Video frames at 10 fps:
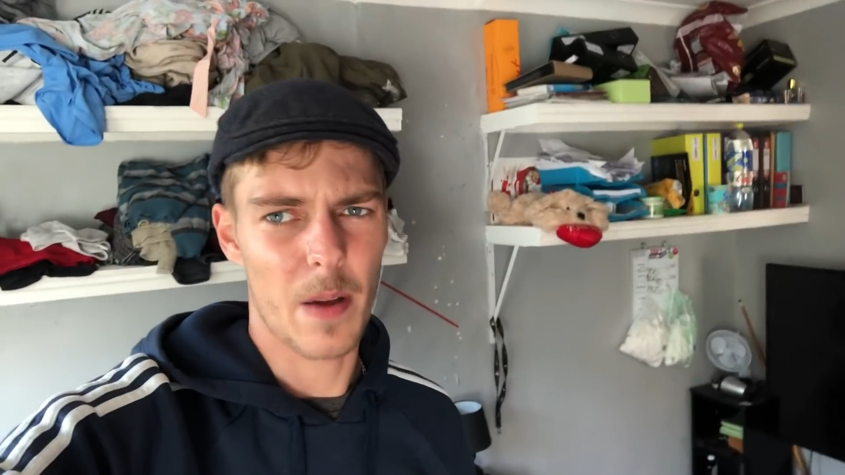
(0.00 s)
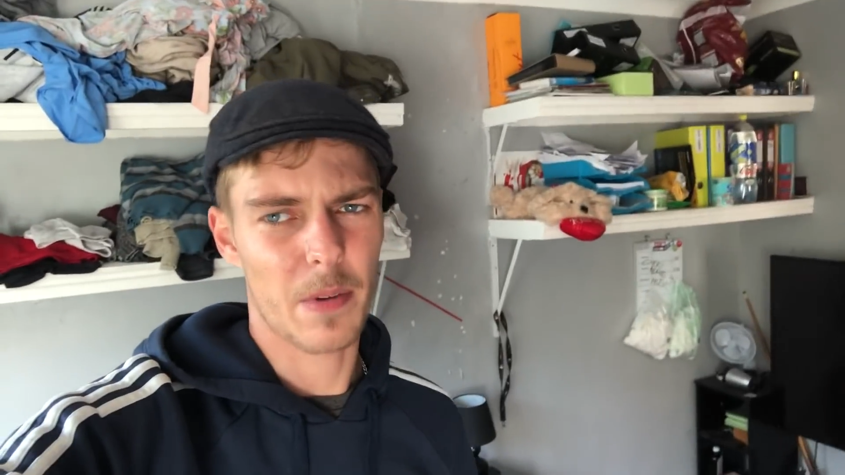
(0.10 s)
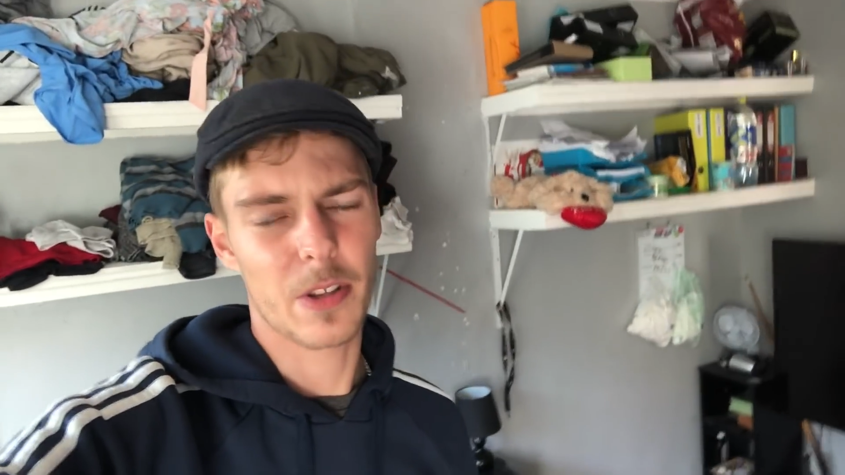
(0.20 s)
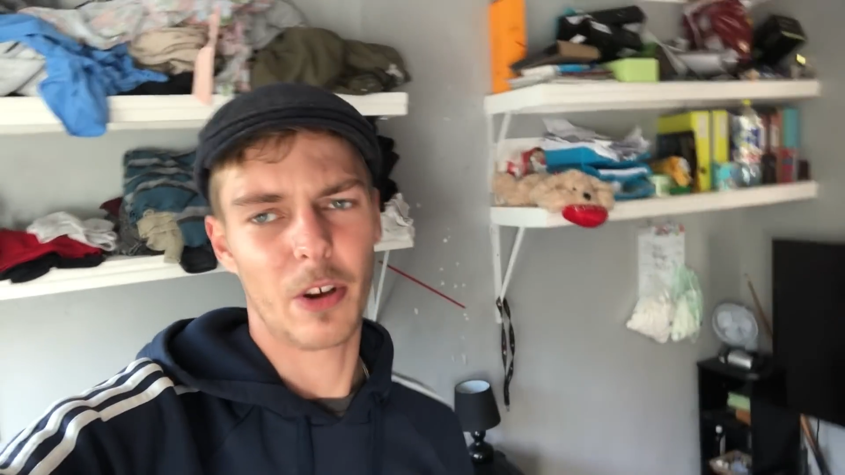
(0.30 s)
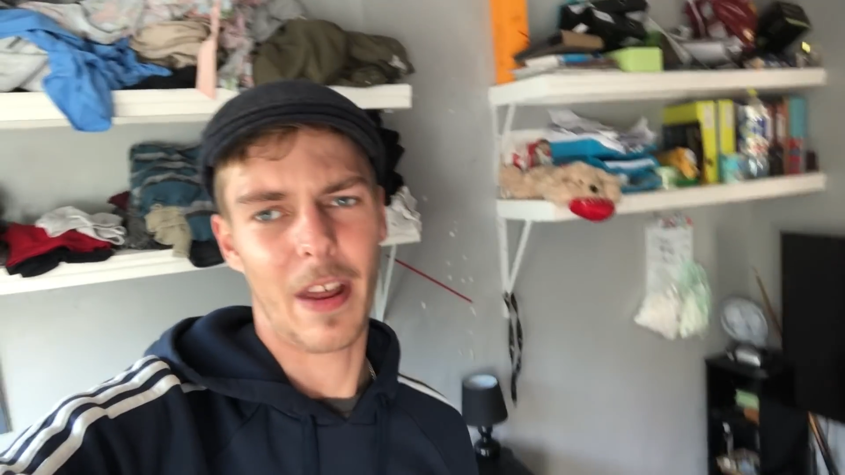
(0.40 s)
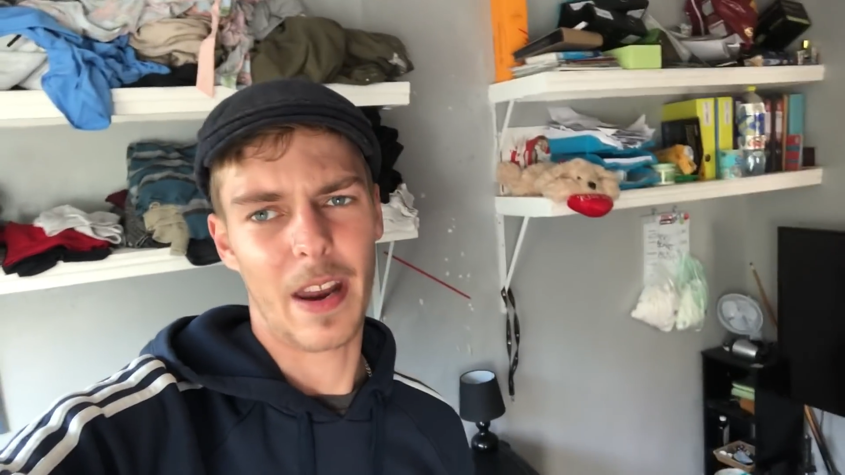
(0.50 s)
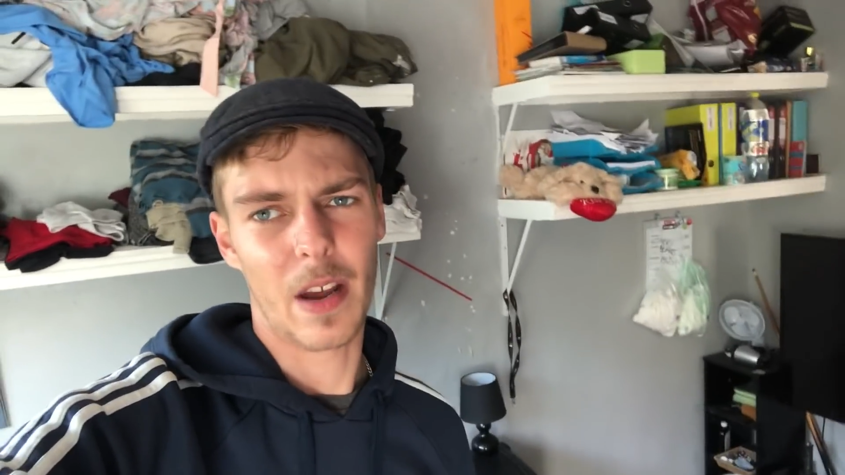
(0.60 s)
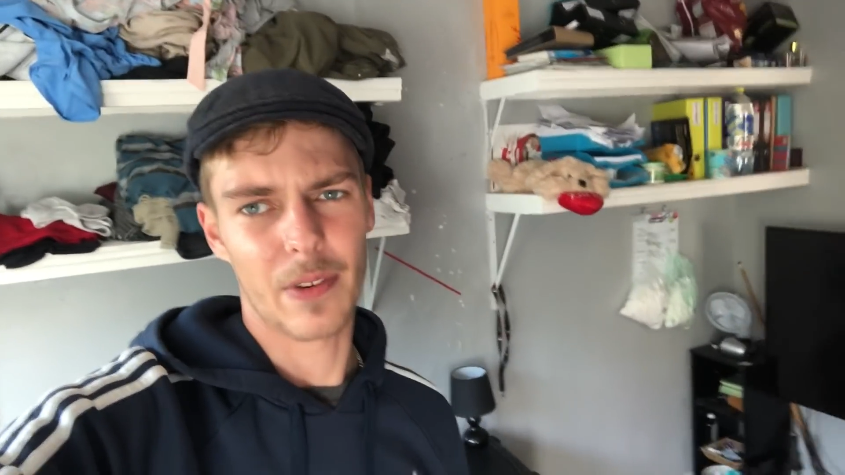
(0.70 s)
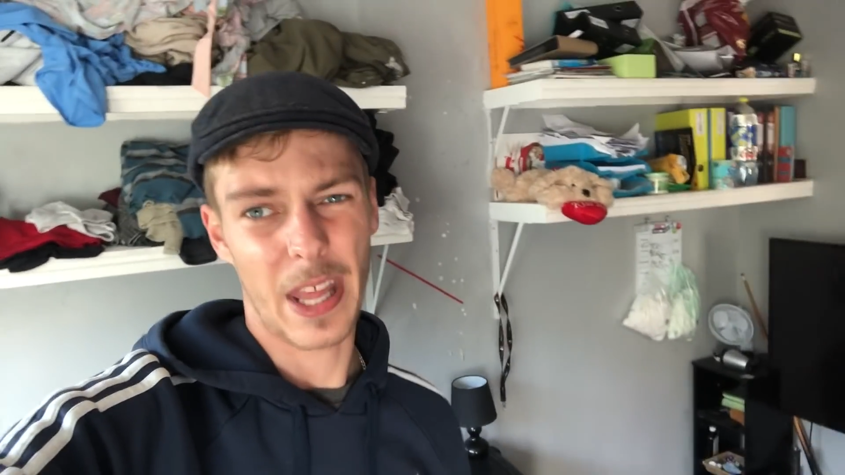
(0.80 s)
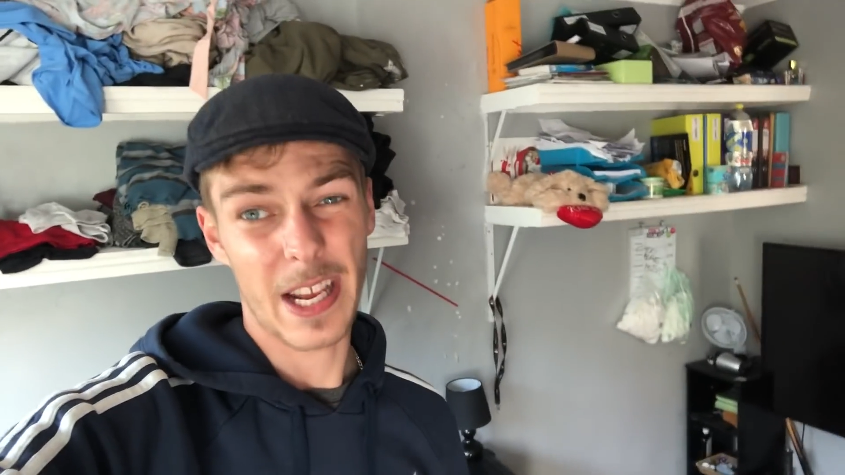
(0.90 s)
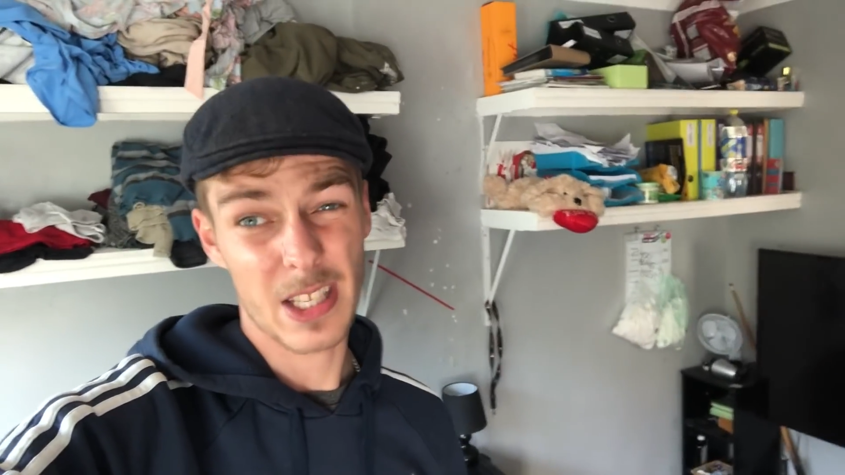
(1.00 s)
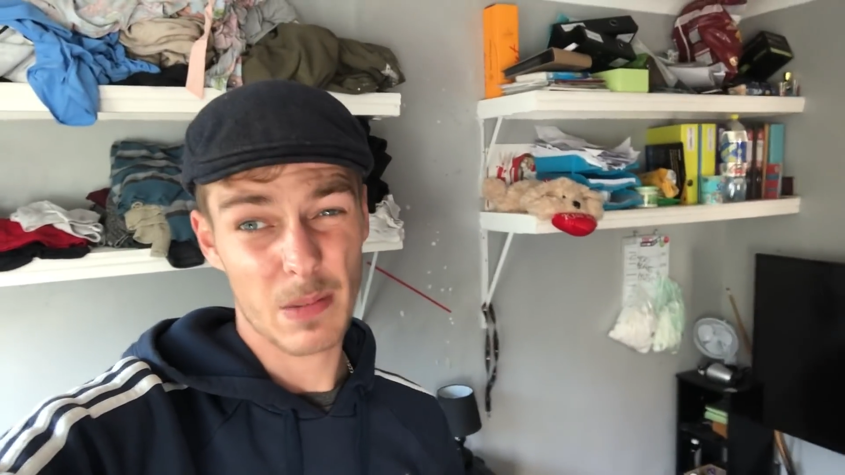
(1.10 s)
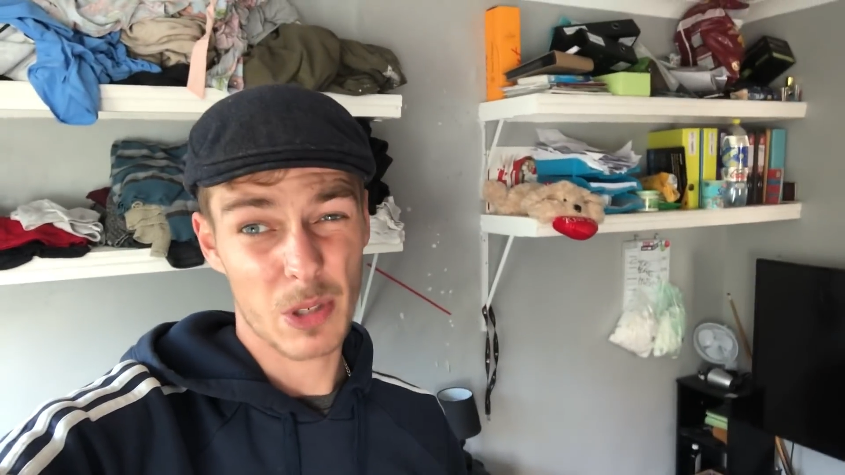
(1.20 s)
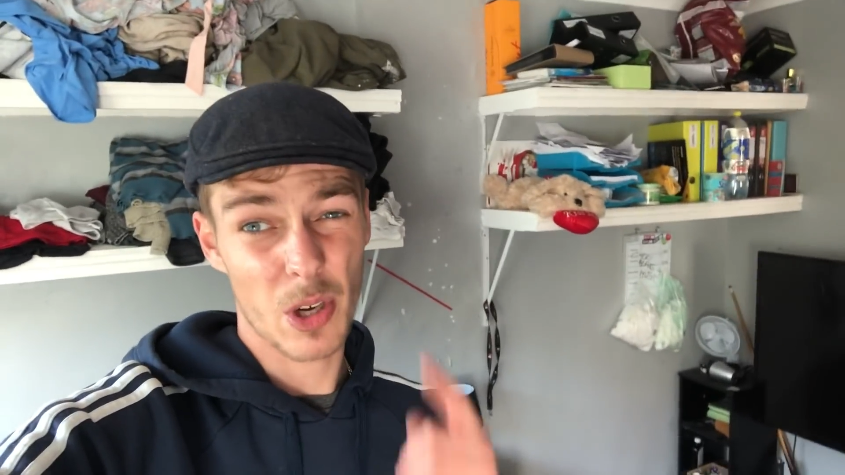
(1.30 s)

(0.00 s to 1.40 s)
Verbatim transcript: and I'm going to do that another day because I'm